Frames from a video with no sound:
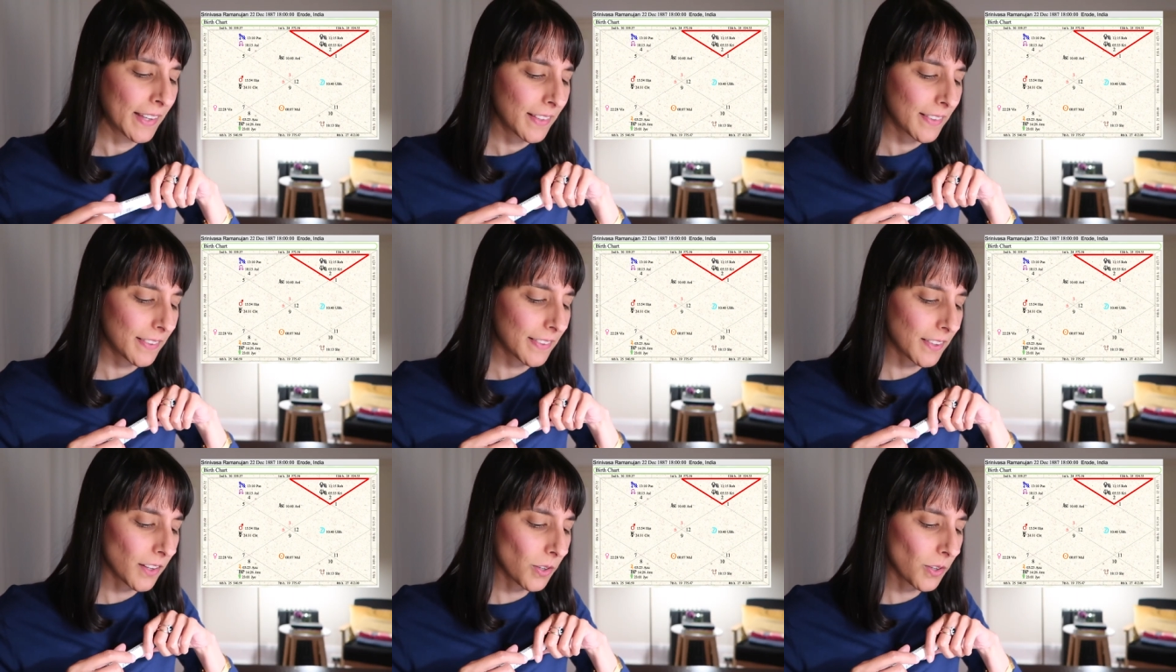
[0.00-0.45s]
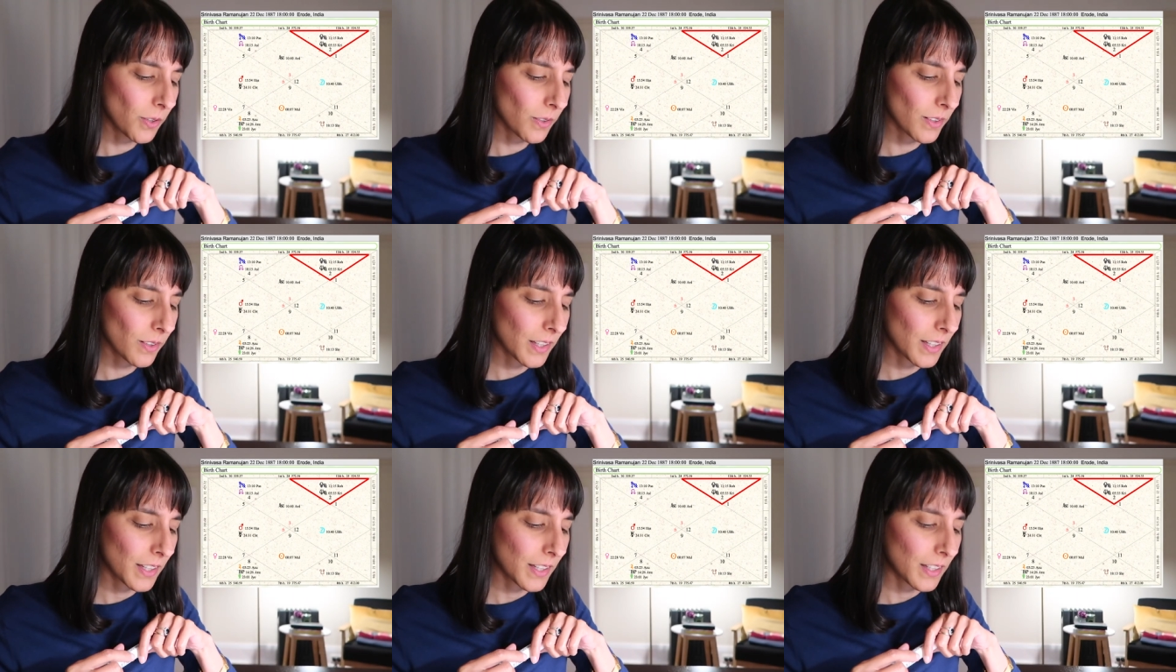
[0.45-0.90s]

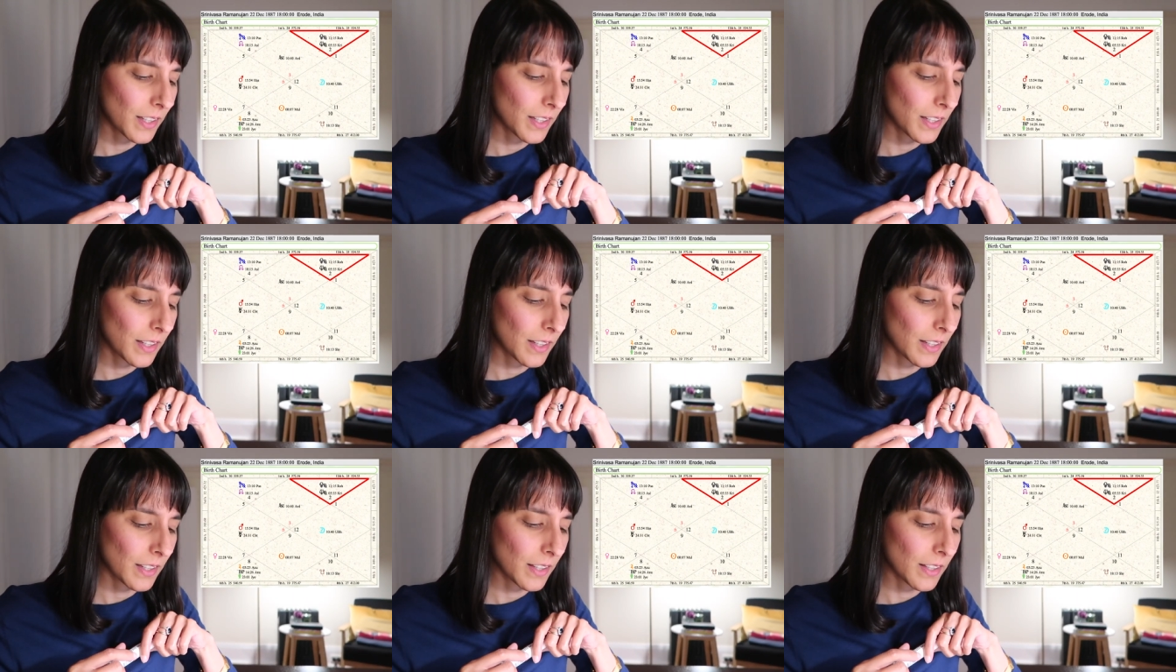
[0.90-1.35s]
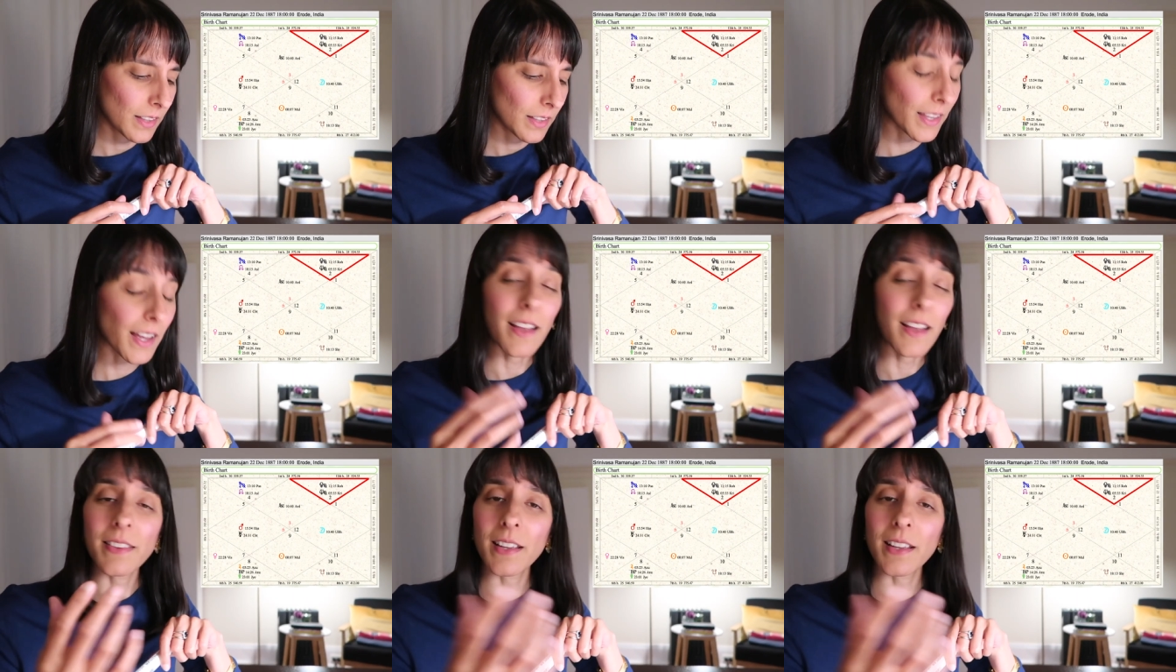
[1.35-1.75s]
So that,